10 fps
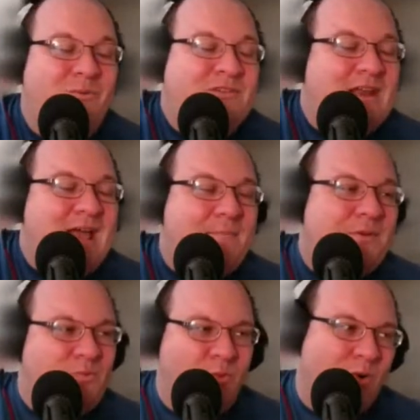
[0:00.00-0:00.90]
what's going to
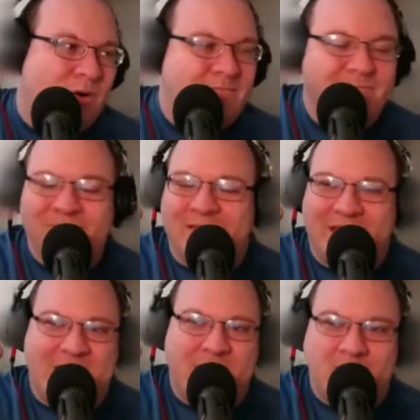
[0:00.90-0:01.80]
happen? War.
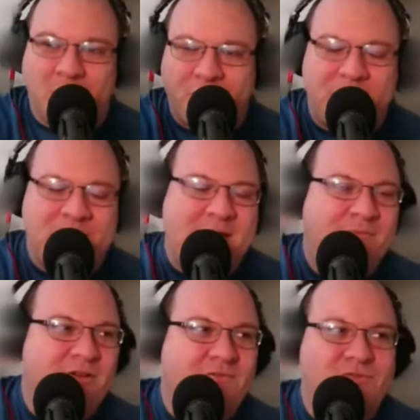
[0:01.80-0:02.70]
And it happened multiple
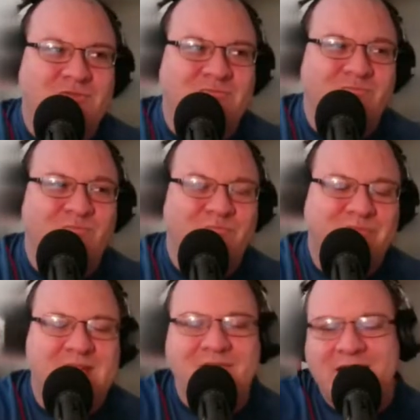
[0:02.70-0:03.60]
times over.
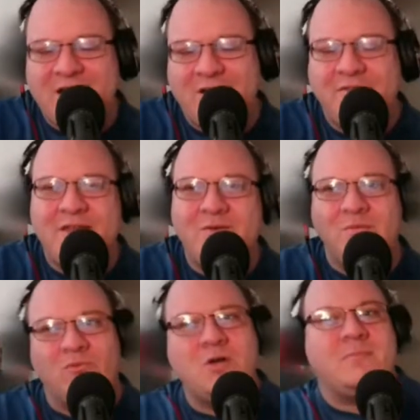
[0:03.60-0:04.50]
Every now and
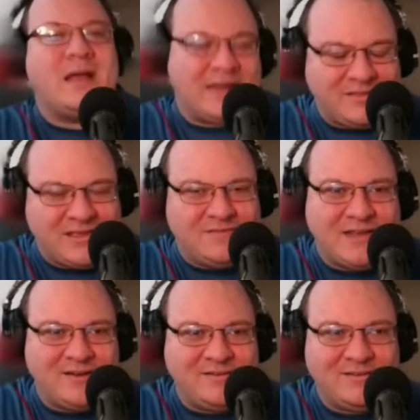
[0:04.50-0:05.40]
then, Rome might get the
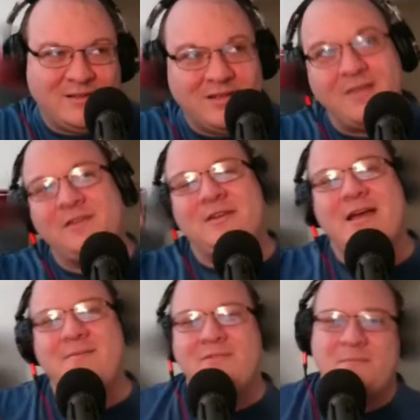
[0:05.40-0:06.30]
advantage. Other
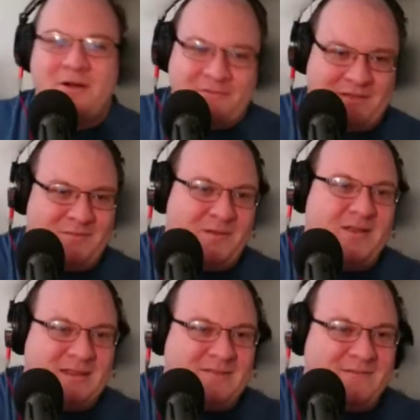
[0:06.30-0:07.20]
times, the Parthians would
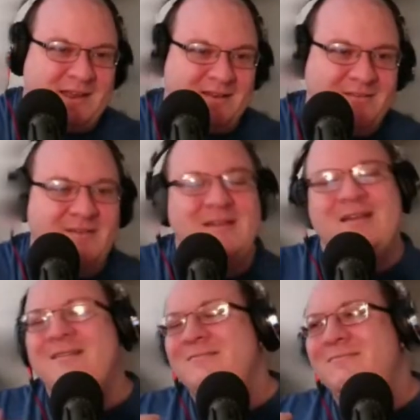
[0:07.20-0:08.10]
get the advantage.
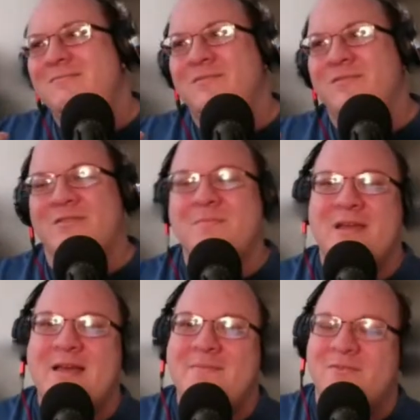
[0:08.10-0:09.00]

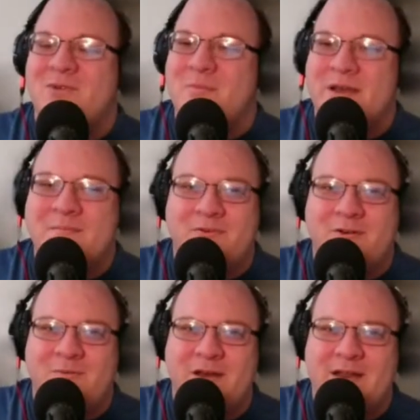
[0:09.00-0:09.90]
Sometimes a Roman
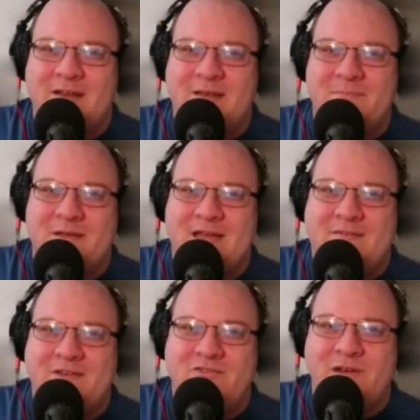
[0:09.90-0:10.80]
emperor would end up
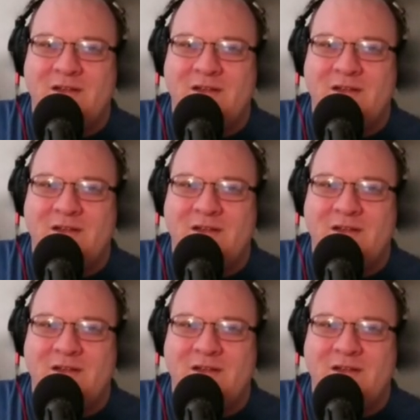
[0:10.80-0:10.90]
having to